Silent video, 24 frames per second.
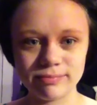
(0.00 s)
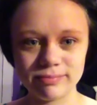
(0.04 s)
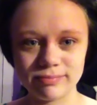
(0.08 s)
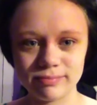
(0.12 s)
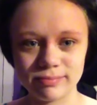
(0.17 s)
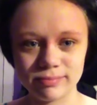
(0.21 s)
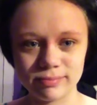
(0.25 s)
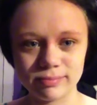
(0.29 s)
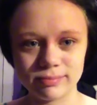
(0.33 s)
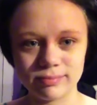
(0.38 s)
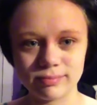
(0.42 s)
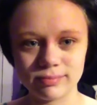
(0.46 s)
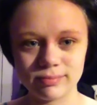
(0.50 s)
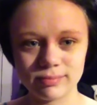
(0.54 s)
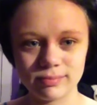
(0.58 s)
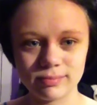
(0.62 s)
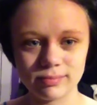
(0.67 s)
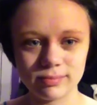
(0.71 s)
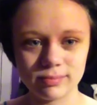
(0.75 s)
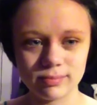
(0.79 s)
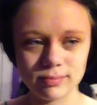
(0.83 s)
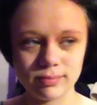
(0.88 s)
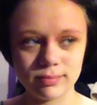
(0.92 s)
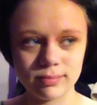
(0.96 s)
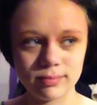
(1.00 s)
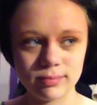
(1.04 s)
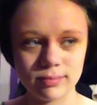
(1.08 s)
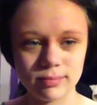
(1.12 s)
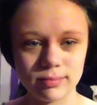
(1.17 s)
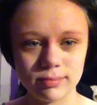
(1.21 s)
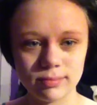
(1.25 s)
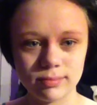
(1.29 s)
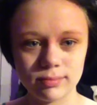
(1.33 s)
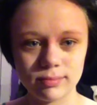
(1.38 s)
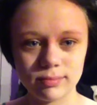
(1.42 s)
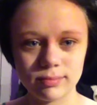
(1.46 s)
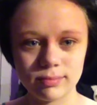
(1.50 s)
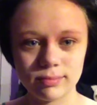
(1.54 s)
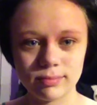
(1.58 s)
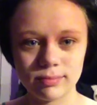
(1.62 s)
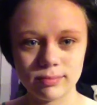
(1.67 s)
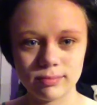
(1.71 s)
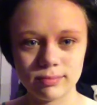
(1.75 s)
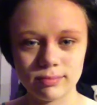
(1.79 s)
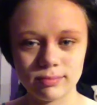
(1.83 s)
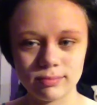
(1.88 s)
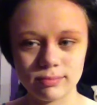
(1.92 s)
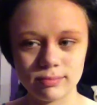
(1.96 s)

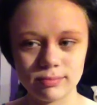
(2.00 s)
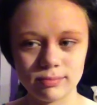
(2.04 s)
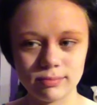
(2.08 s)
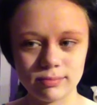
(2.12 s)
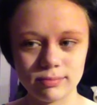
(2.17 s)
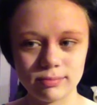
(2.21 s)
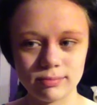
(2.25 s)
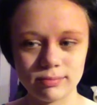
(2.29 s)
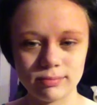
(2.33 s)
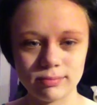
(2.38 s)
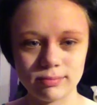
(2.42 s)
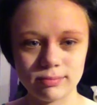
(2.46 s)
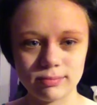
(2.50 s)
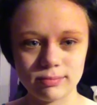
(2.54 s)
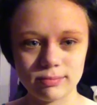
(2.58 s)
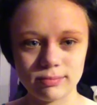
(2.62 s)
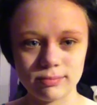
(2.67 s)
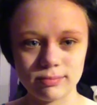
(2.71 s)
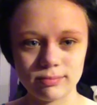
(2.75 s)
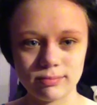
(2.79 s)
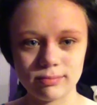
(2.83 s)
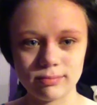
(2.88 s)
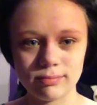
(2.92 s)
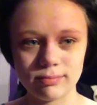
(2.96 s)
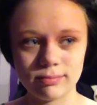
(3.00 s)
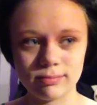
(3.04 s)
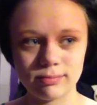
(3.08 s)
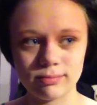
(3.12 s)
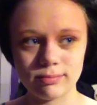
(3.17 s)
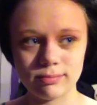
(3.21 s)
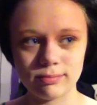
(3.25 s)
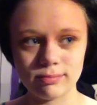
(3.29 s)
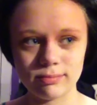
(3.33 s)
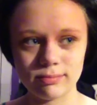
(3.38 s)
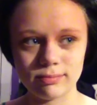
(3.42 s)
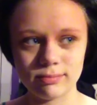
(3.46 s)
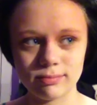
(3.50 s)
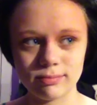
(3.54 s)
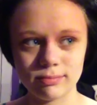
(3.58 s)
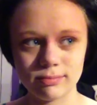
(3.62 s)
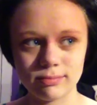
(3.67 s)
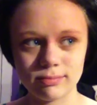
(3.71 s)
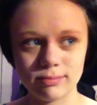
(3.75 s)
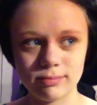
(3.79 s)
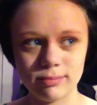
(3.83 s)
(silence)